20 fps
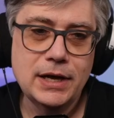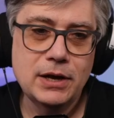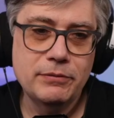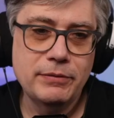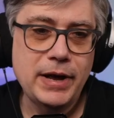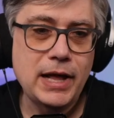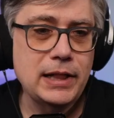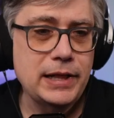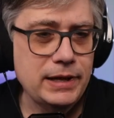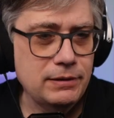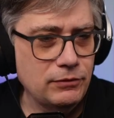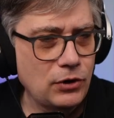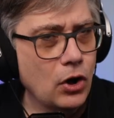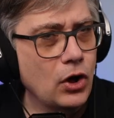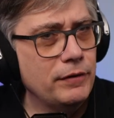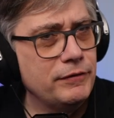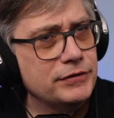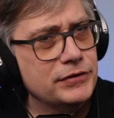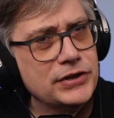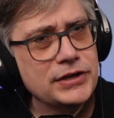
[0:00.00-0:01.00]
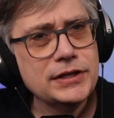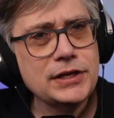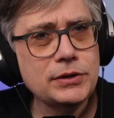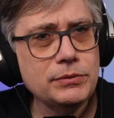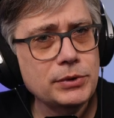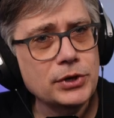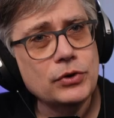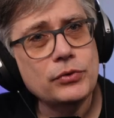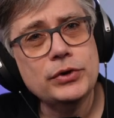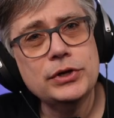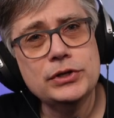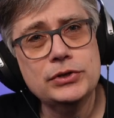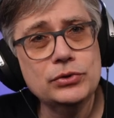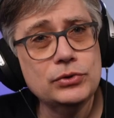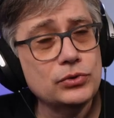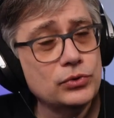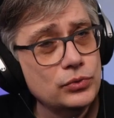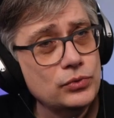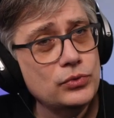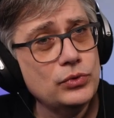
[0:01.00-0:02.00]
well, everything that we're going to
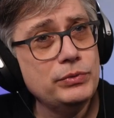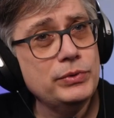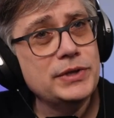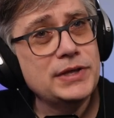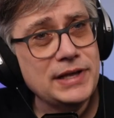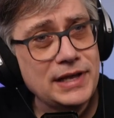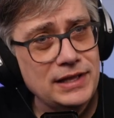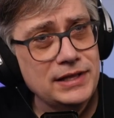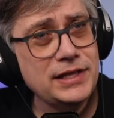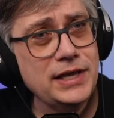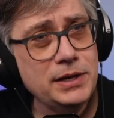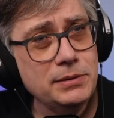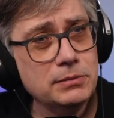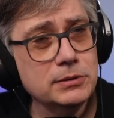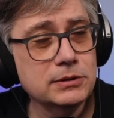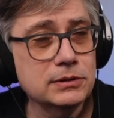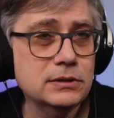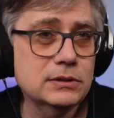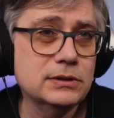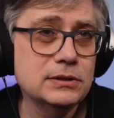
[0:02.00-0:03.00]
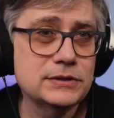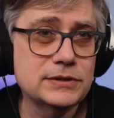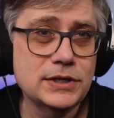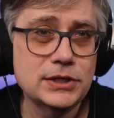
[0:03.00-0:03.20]
do within Ableton is